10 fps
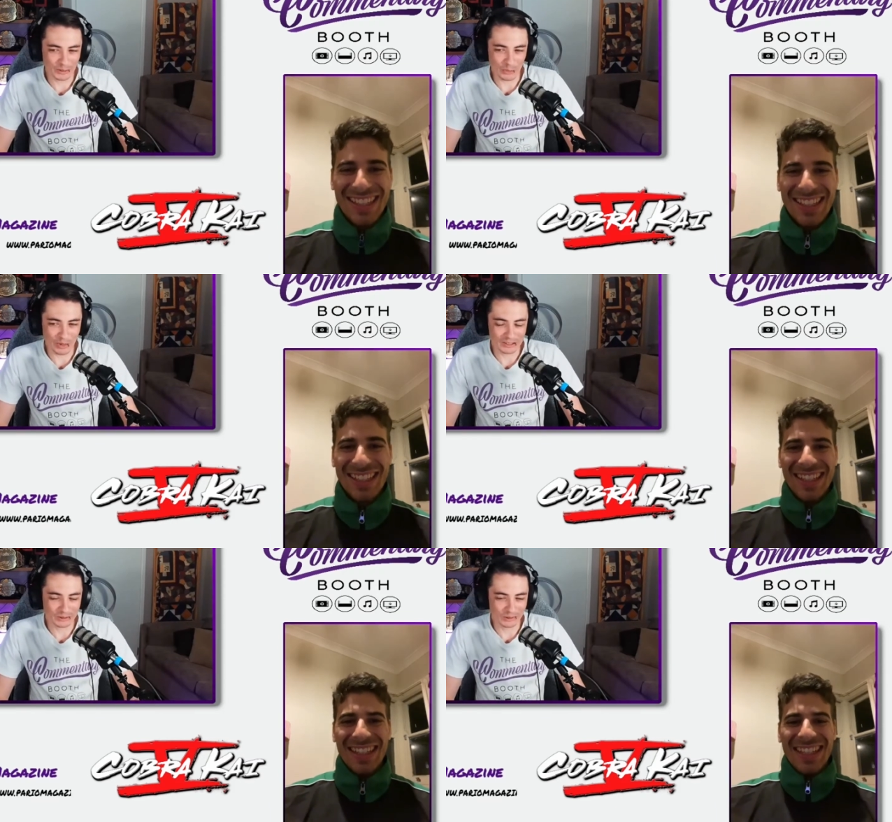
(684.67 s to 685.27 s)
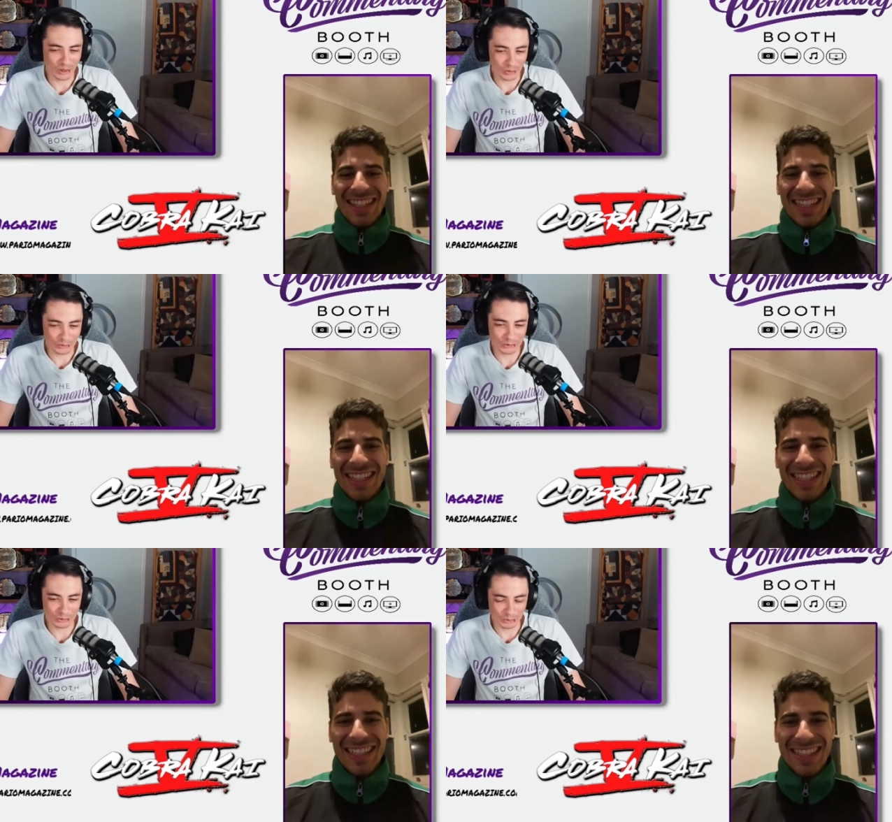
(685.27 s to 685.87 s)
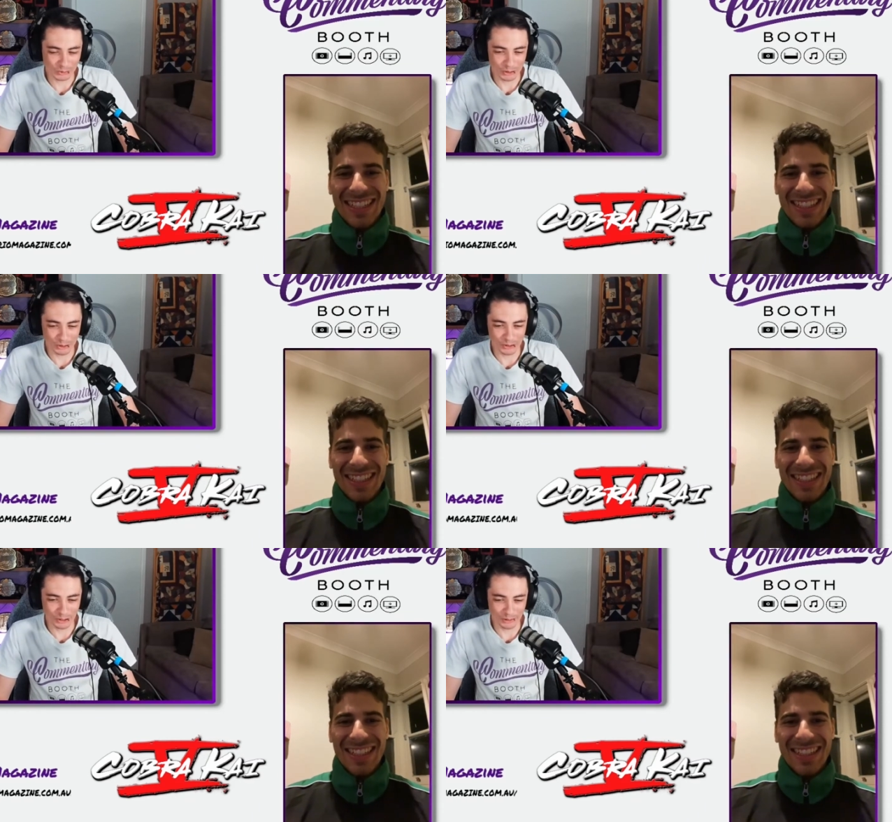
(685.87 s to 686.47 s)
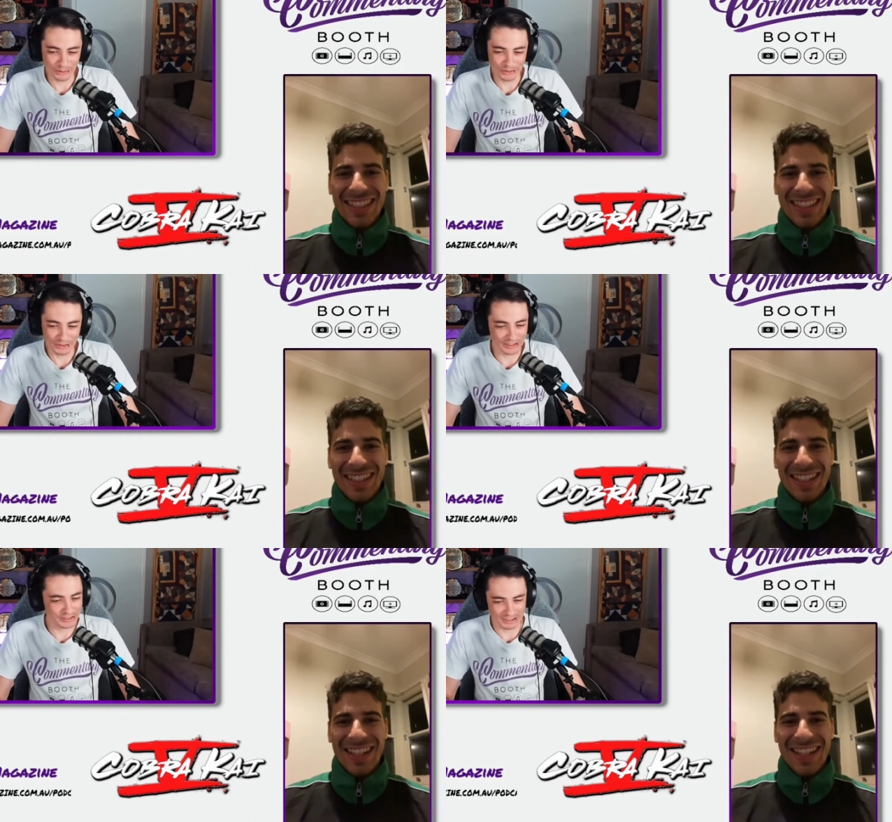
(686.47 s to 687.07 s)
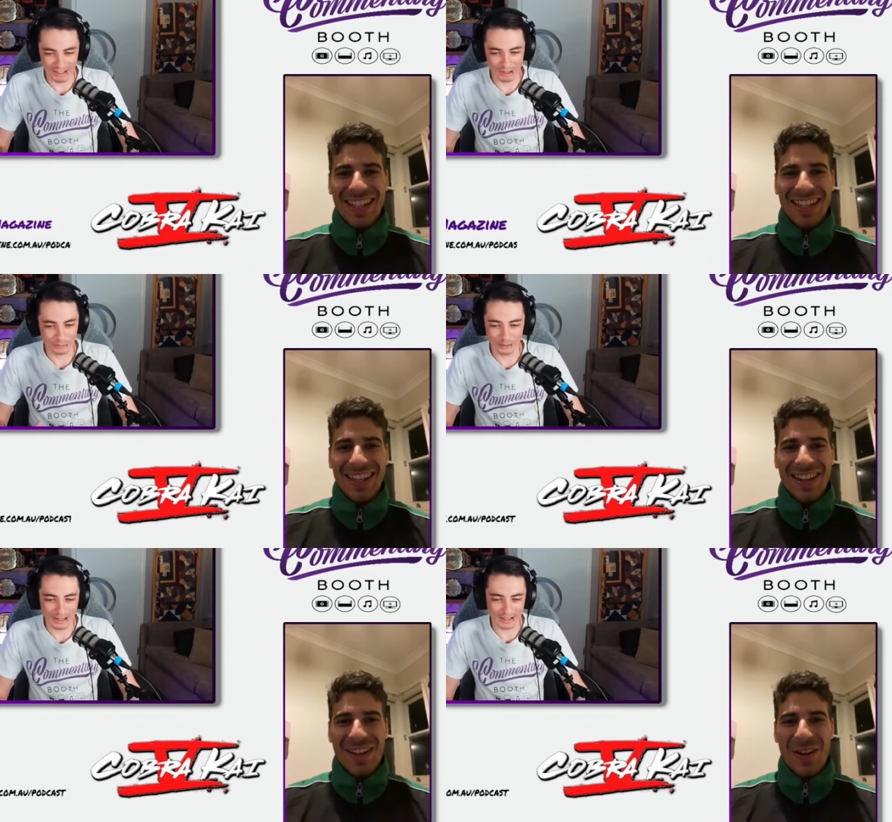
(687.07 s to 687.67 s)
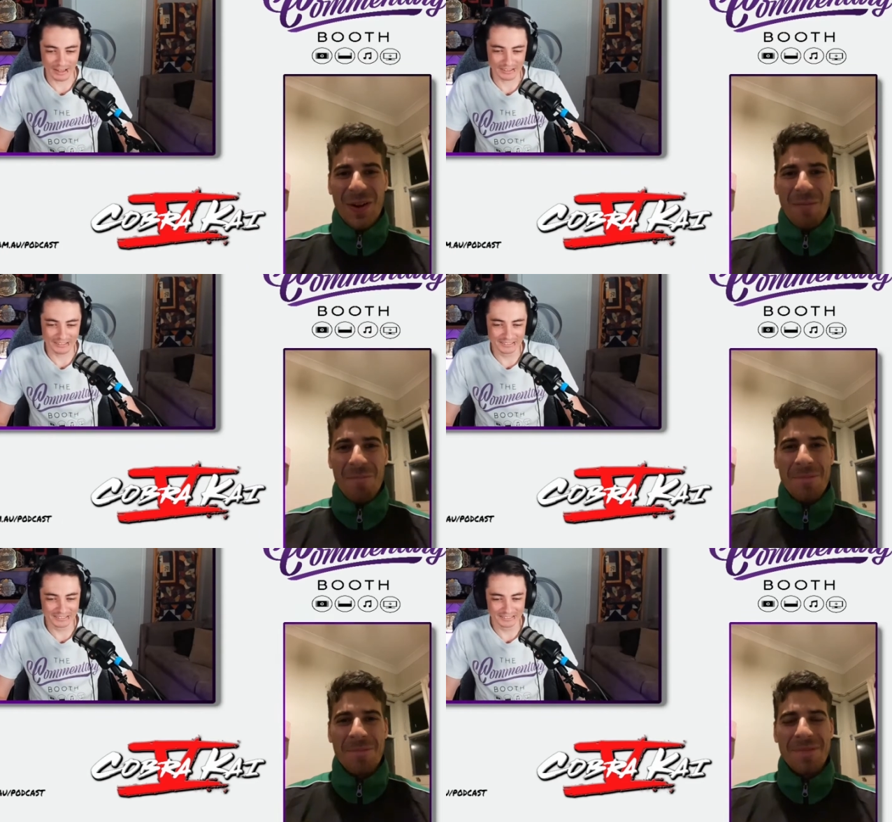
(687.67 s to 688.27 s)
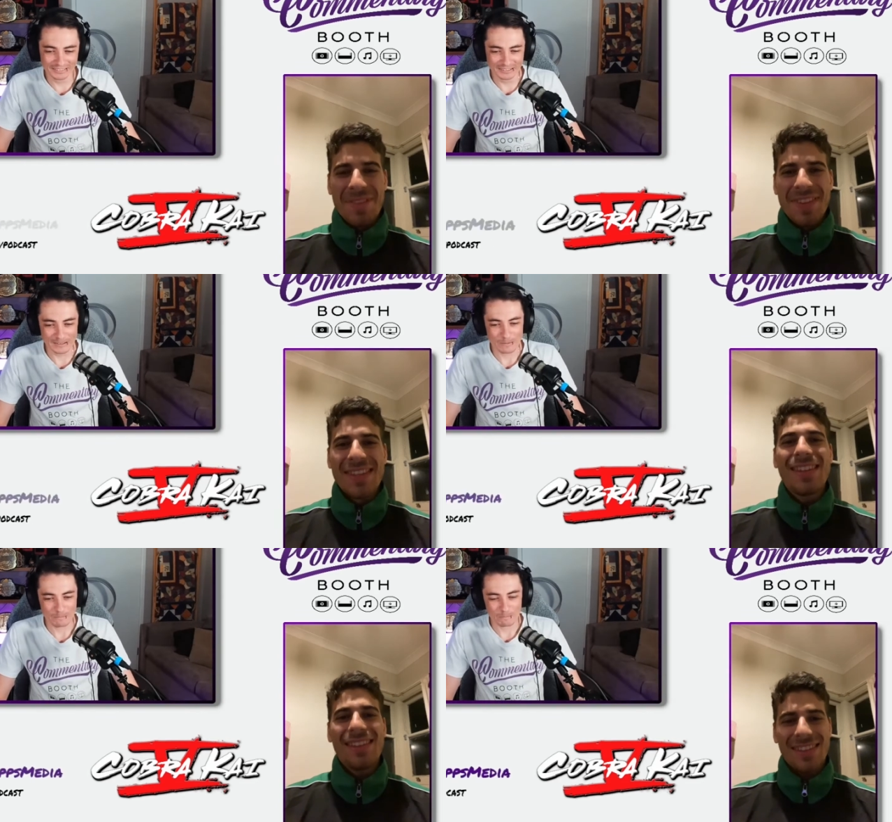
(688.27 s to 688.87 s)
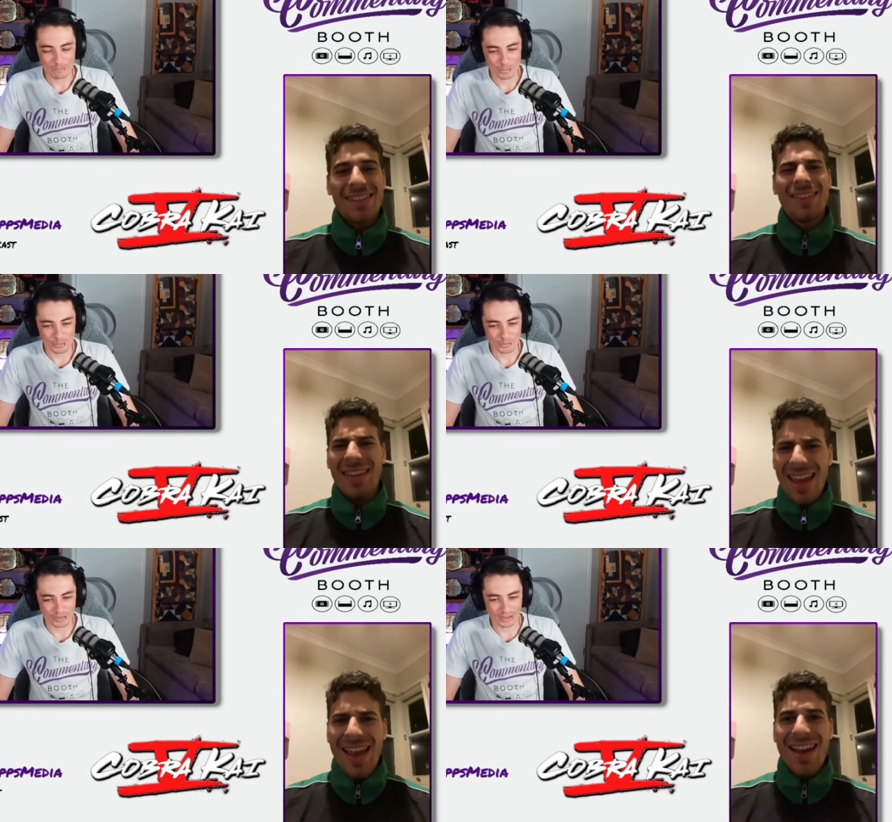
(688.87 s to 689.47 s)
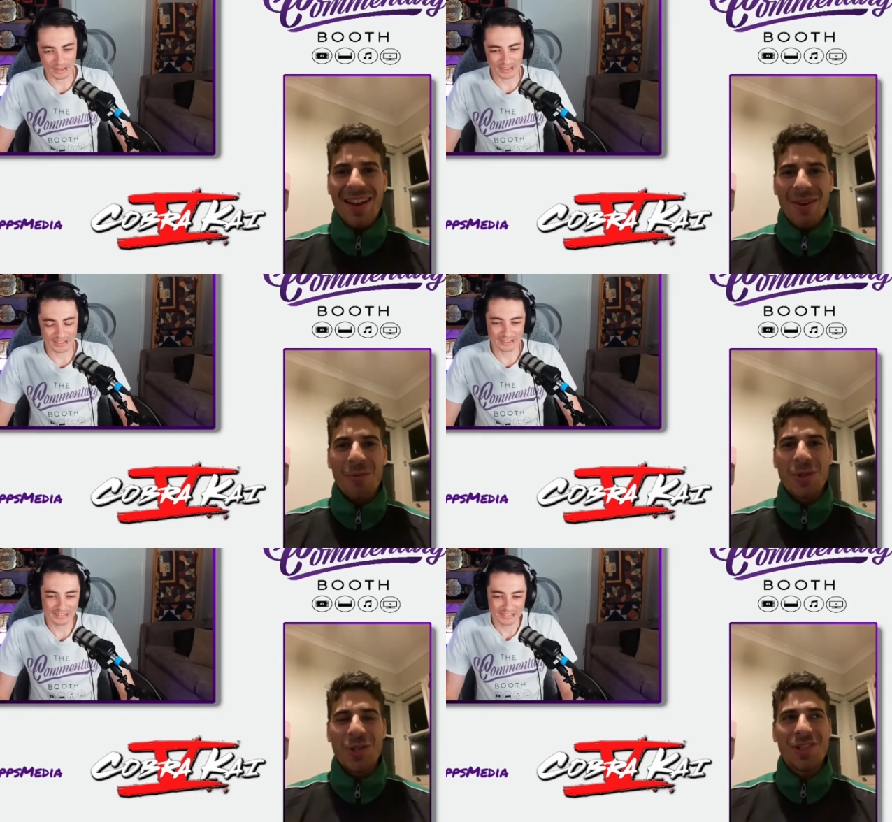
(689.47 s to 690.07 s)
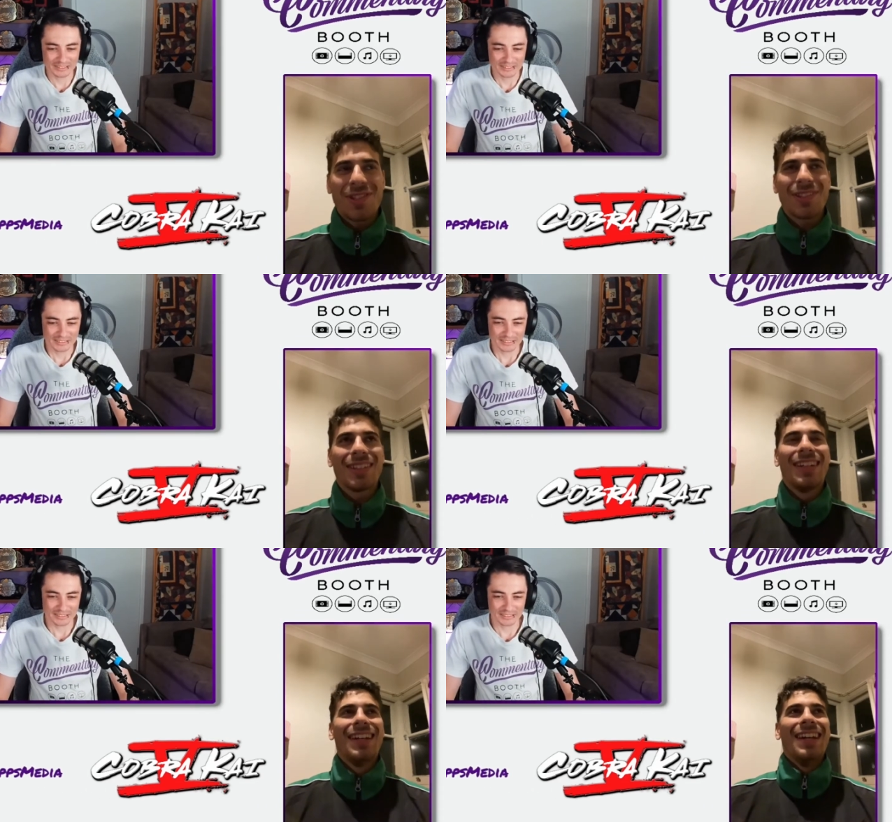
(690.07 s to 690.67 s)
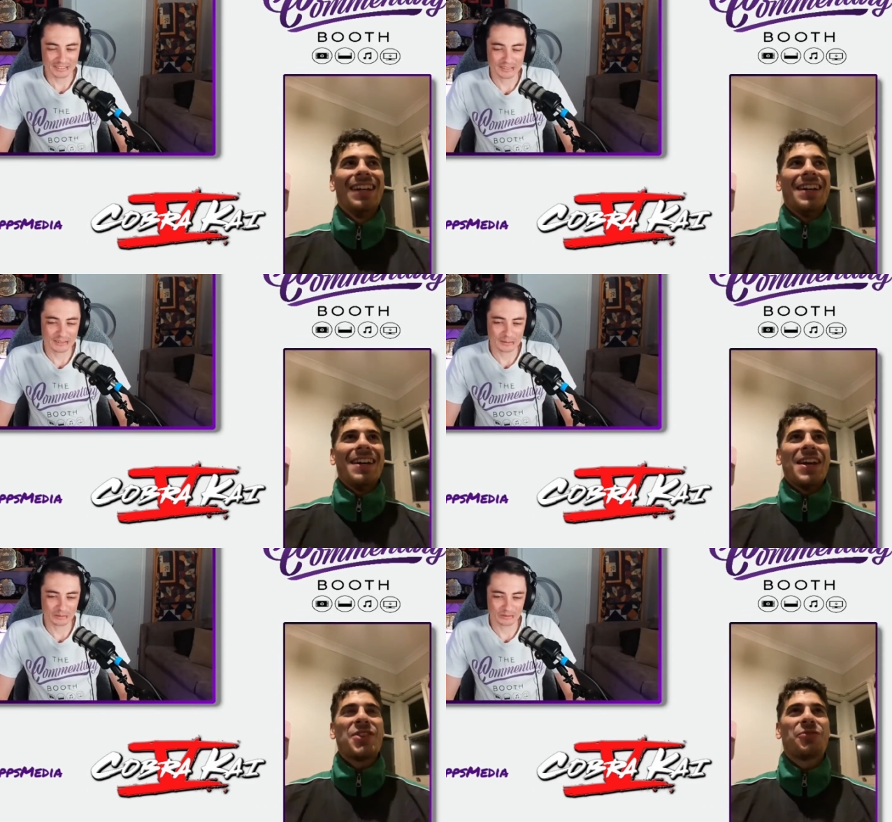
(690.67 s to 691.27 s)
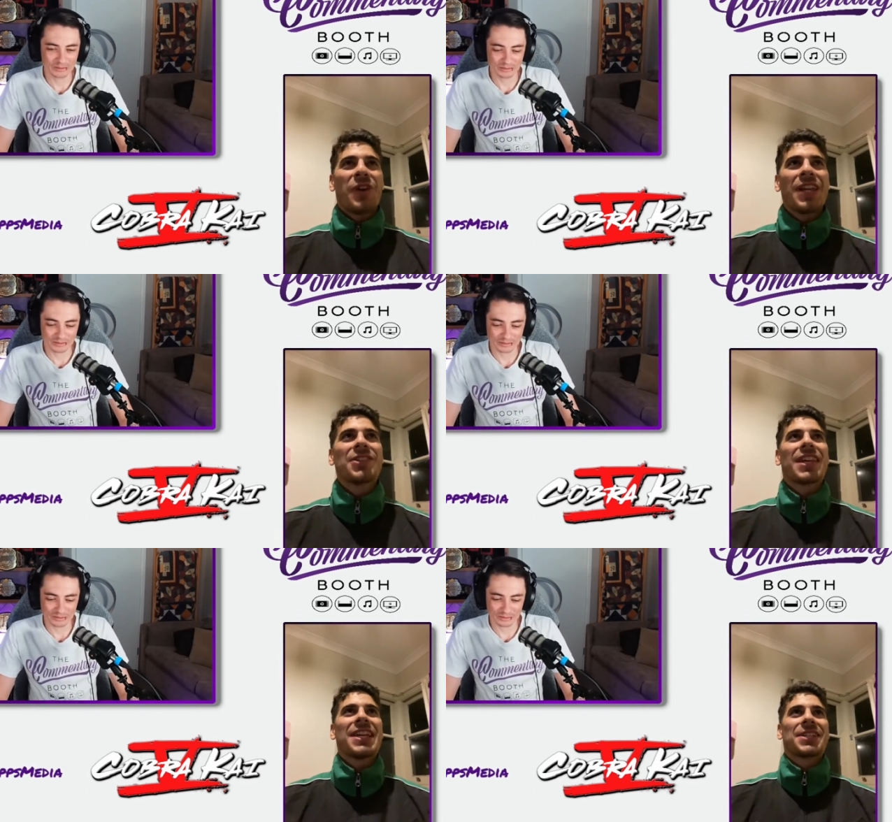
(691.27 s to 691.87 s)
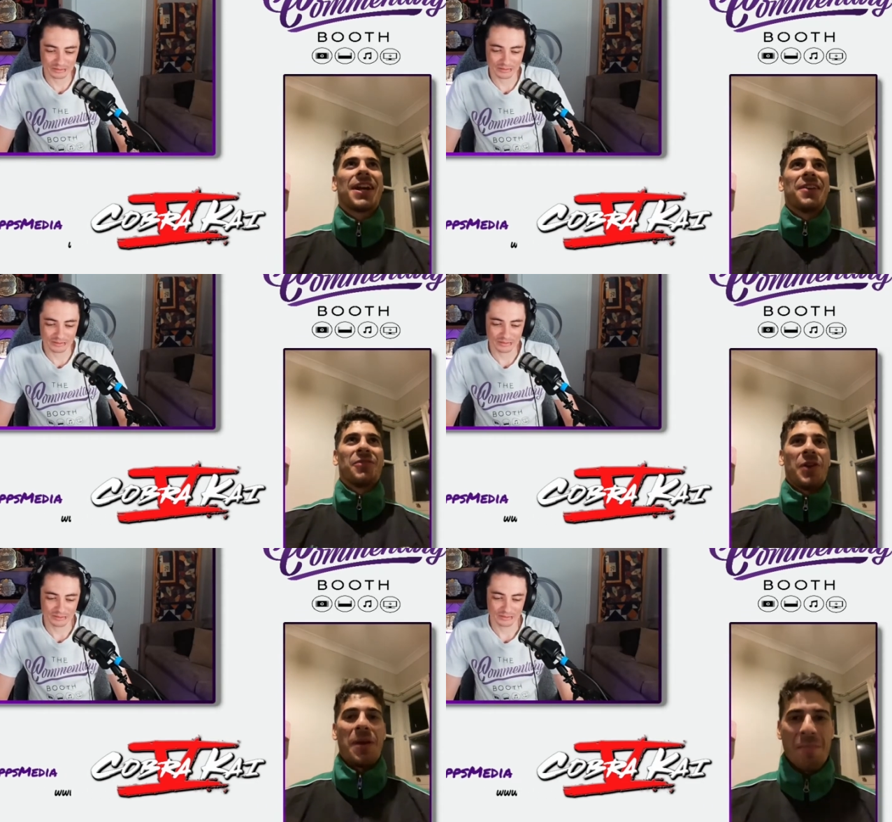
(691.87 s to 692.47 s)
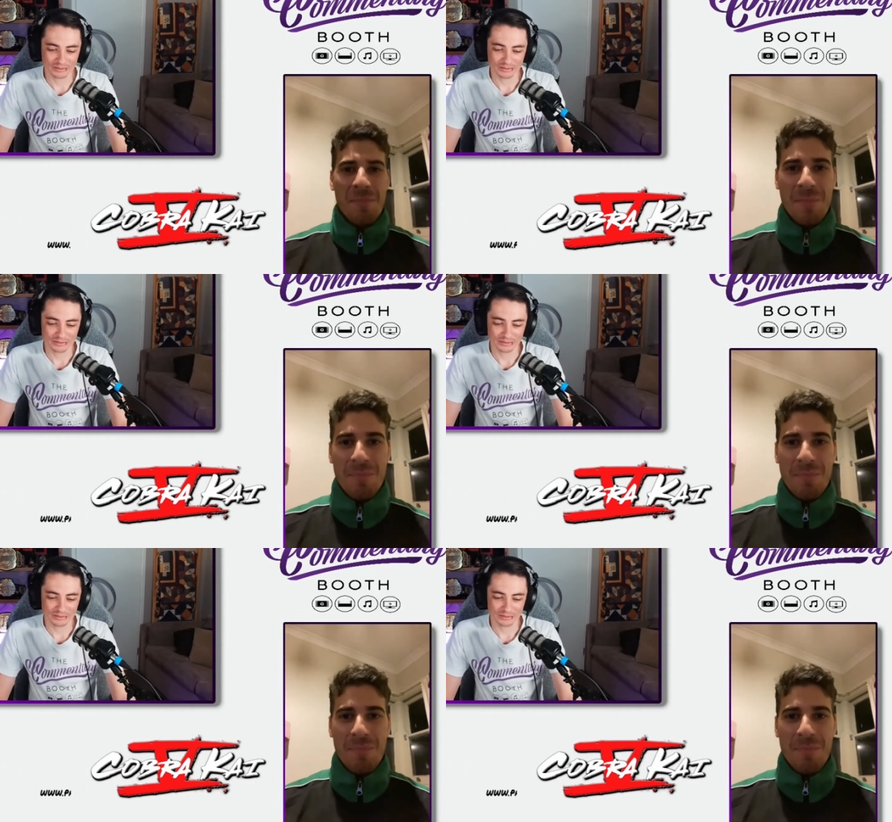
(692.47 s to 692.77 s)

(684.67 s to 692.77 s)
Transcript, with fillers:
Speaker 1: go back to old school Johnny Lawrence and just let them fight it out.
Speaker 2: Yeah, which is it's funny because I guess kind of you know him